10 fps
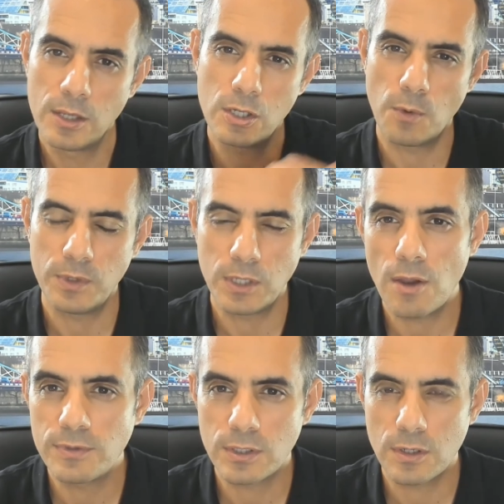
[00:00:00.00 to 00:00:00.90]
know, when you go
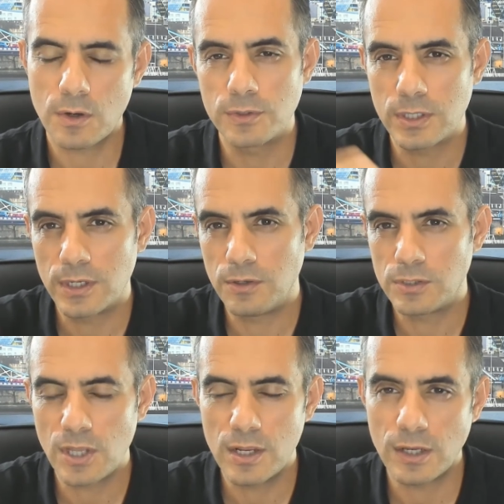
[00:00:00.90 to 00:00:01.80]
into the continent, you
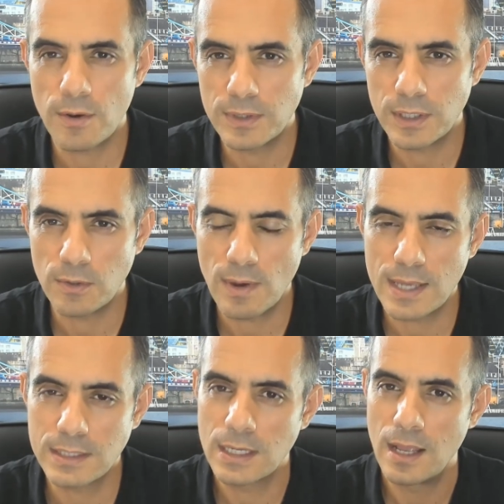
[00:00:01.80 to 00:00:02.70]
certainly go into the
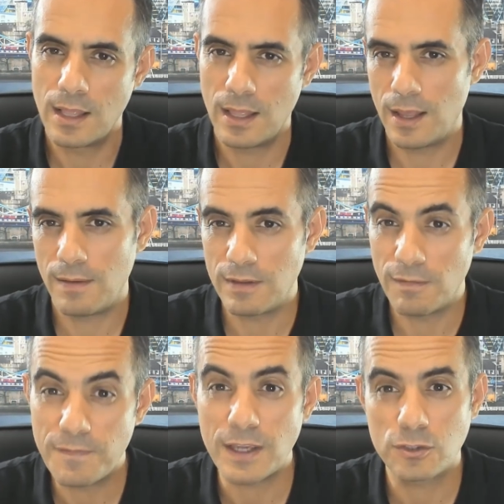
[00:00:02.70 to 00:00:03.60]
US, the
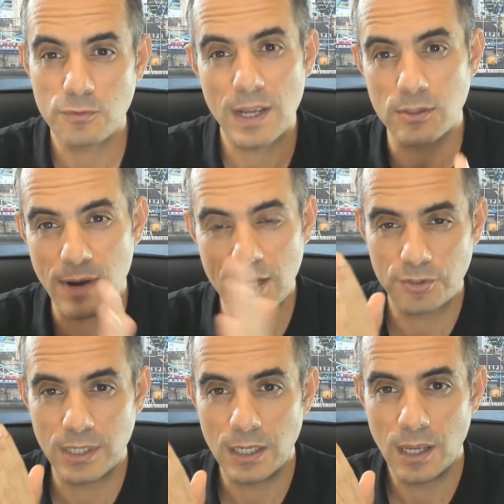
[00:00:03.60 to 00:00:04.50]
fixed rates are
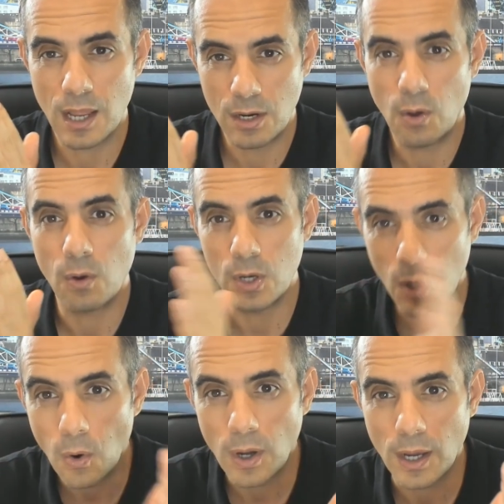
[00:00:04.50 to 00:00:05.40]
actually a lot
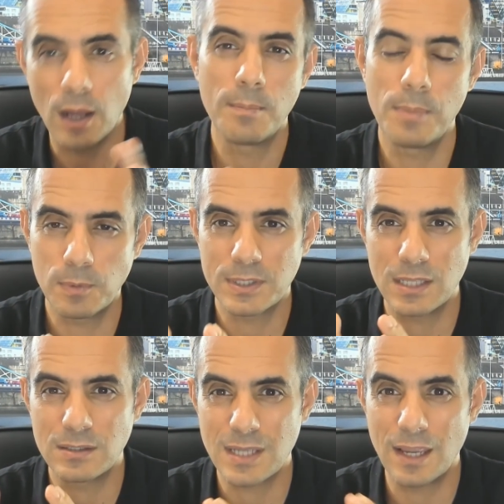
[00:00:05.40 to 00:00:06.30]
longer. People
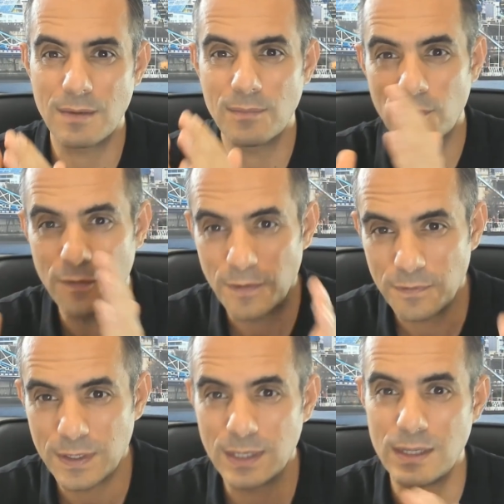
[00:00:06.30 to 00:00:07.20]
tend to take them for
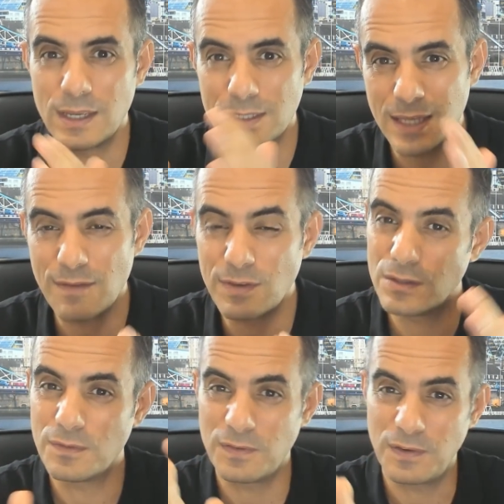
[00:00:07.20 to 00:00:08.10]
15 years, 7
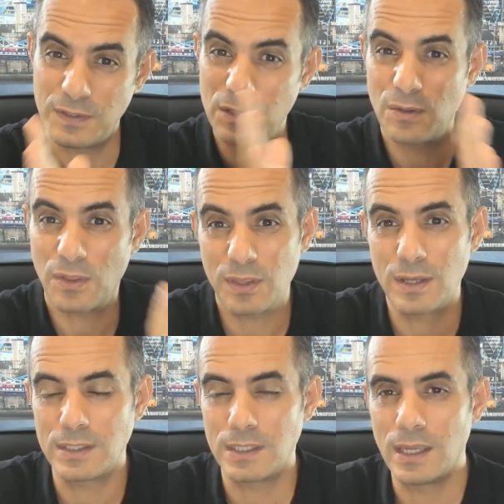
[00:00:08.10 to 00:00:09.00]
to 15 to
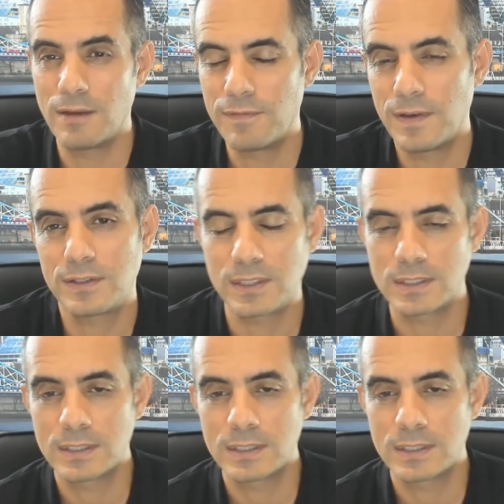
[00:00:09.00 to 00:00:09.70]
30 year fixes.